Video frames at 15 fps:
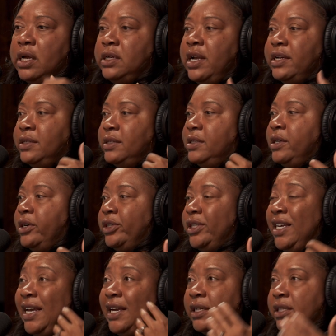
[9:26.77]
necessarily
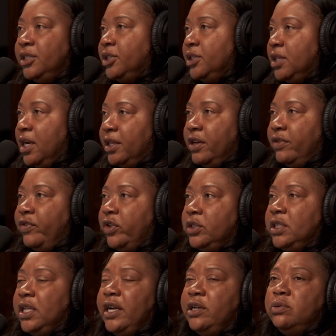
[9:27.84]
English is not their
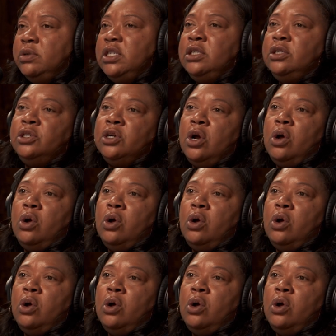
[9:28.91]
first language,